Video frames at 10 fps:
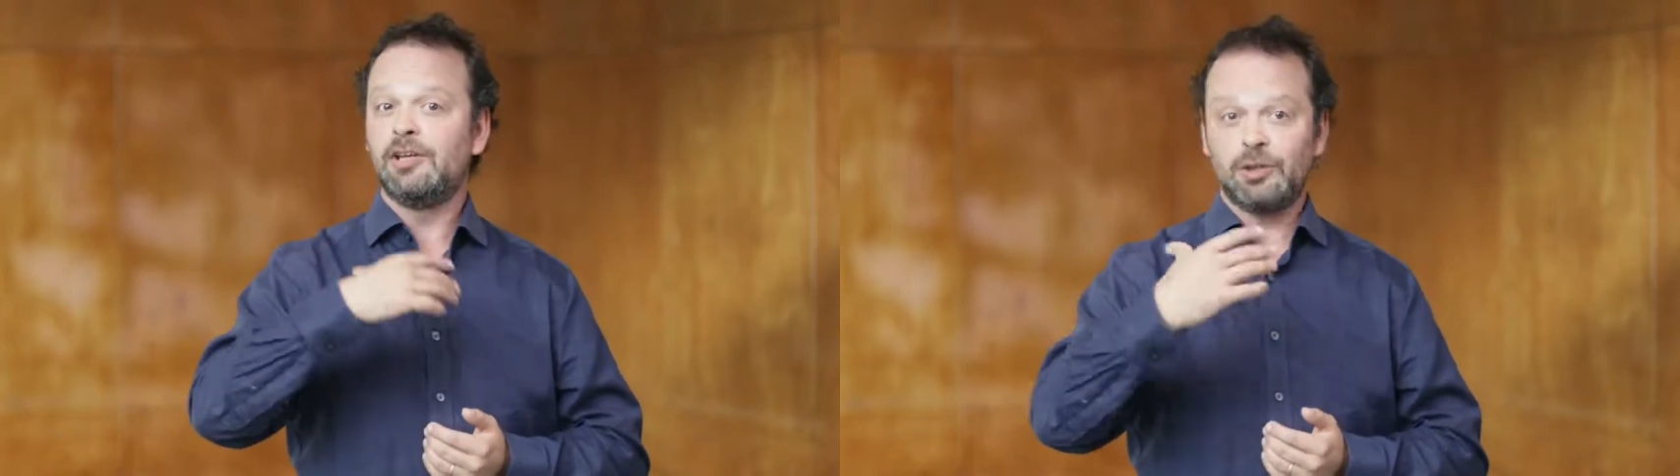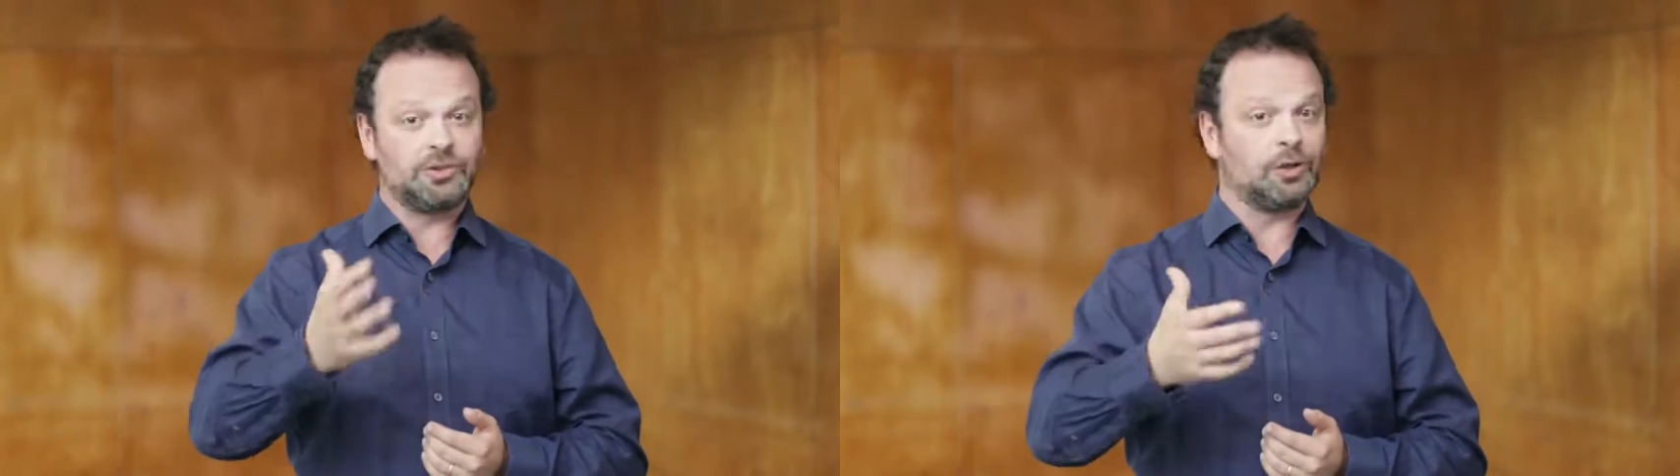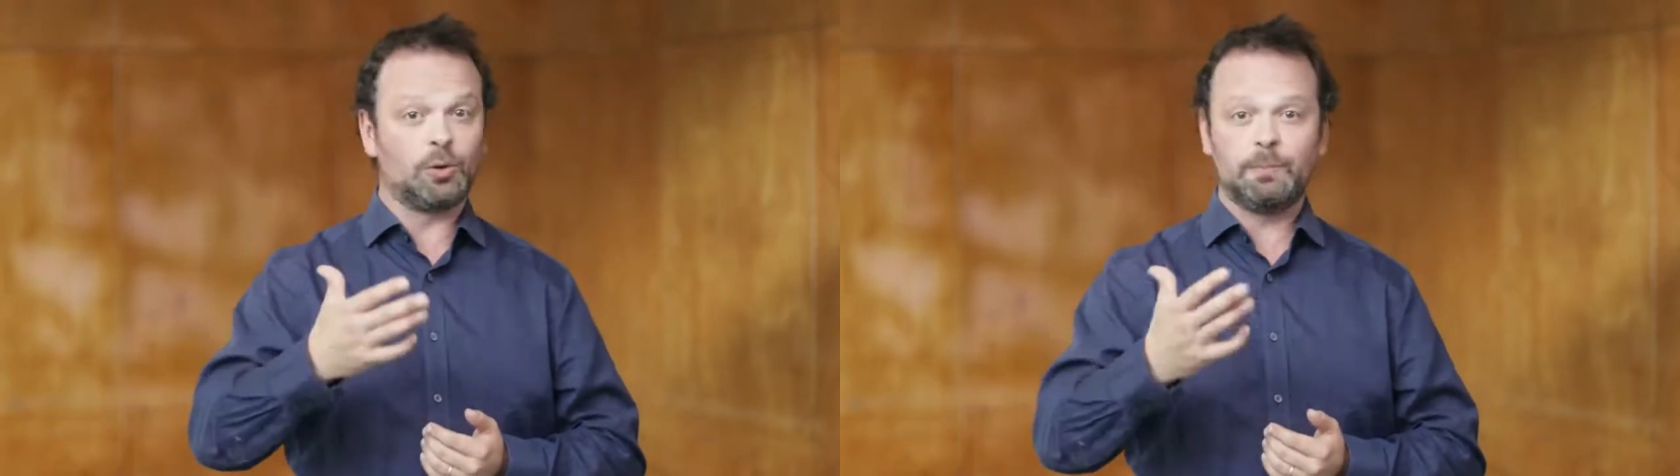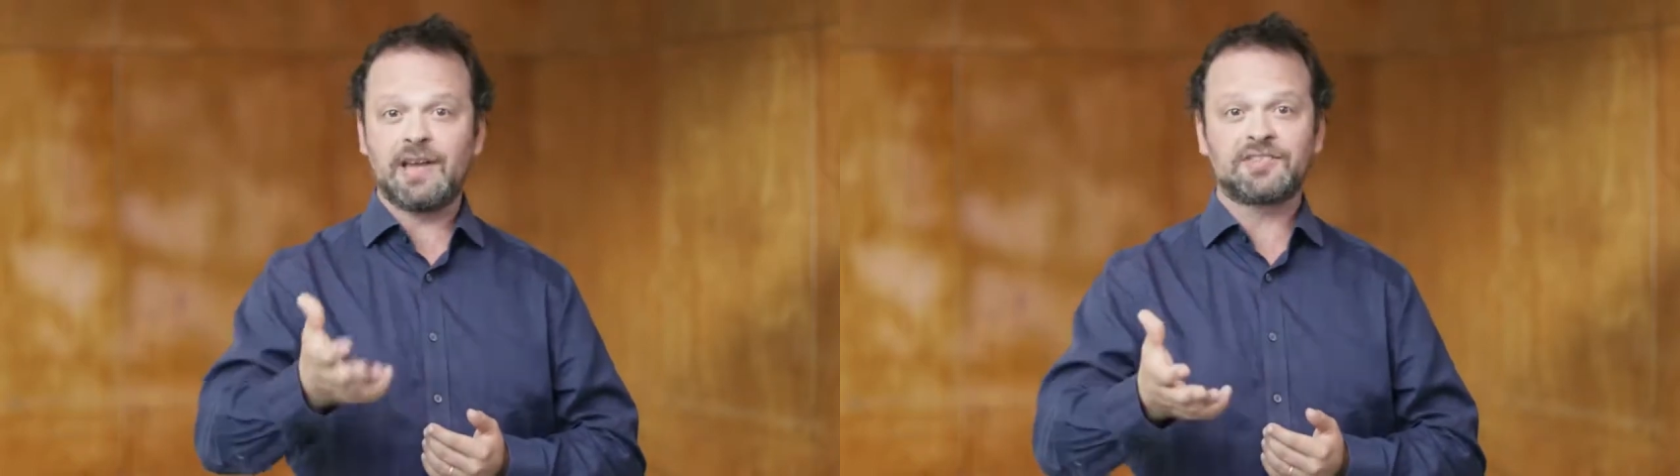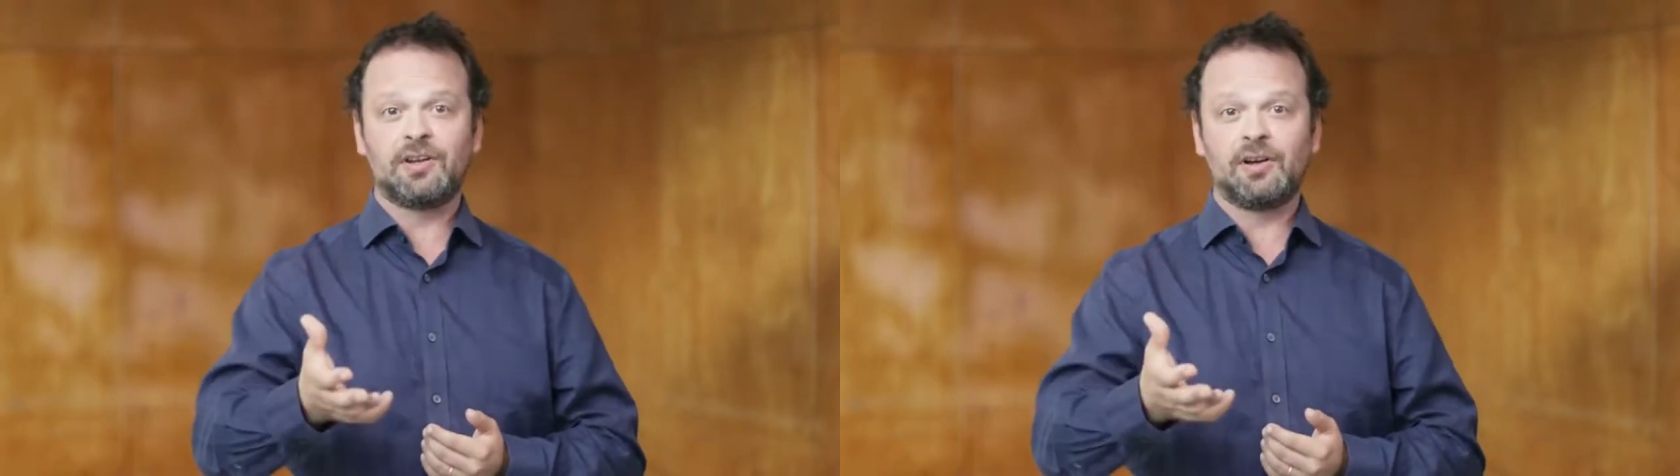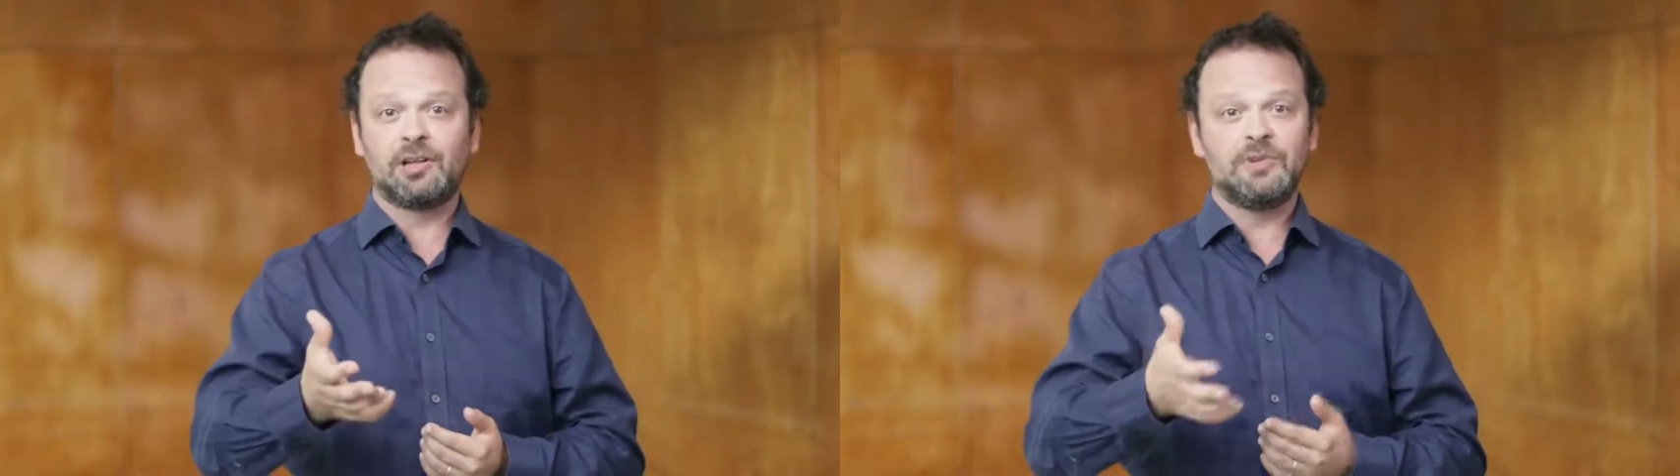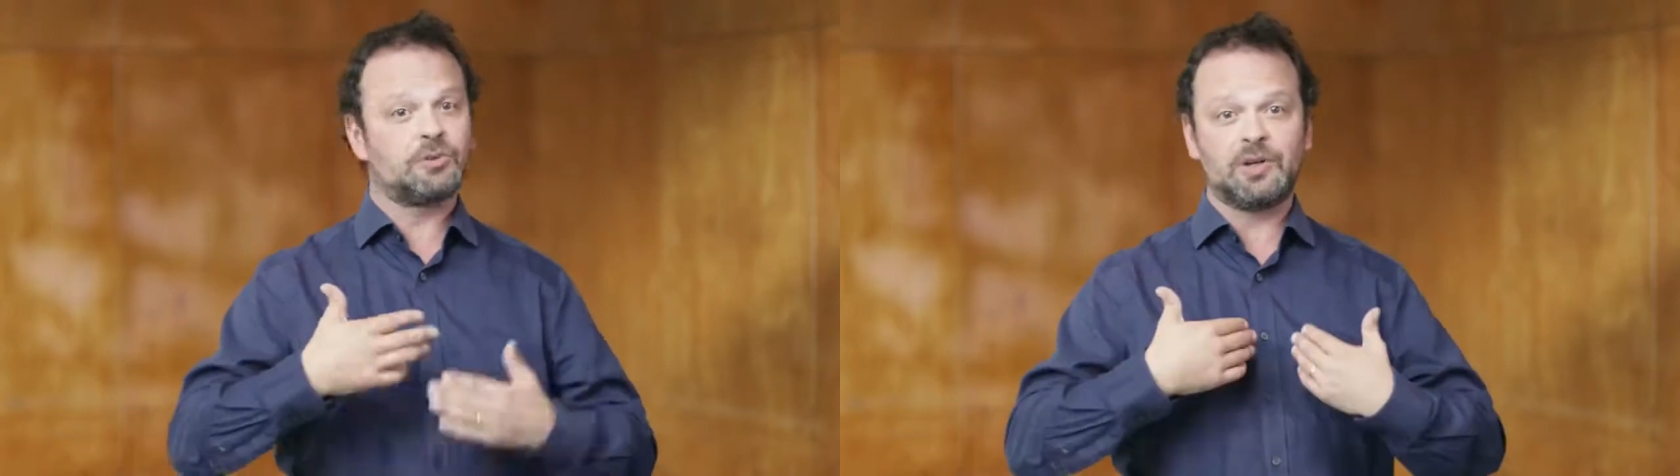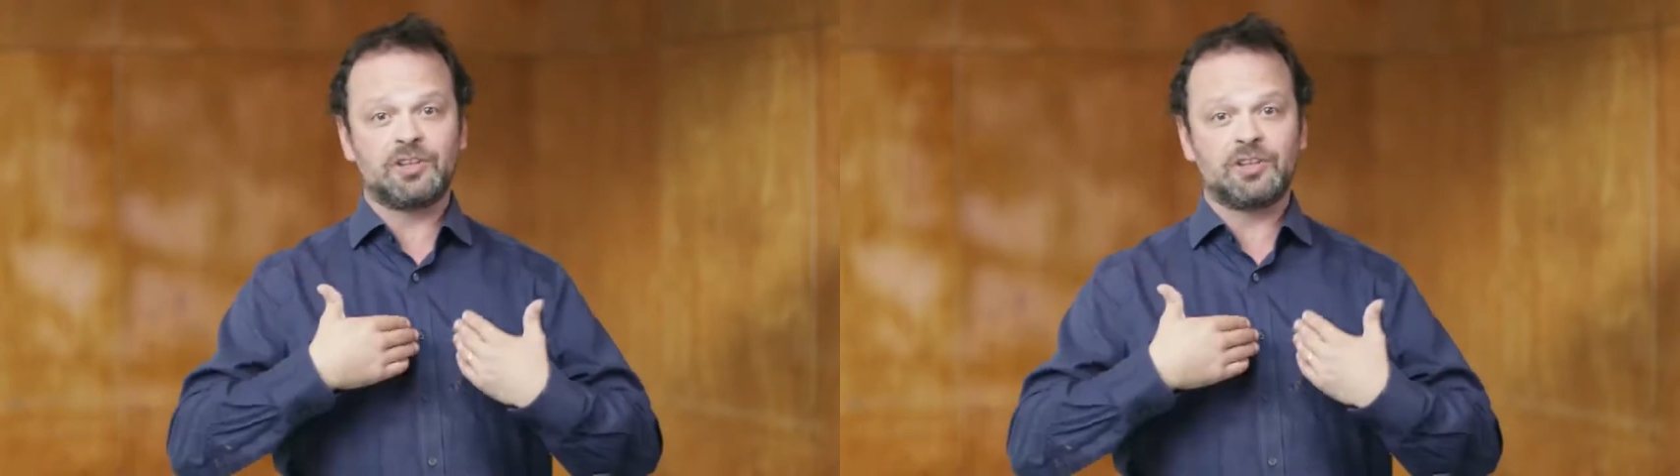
using your best arguments,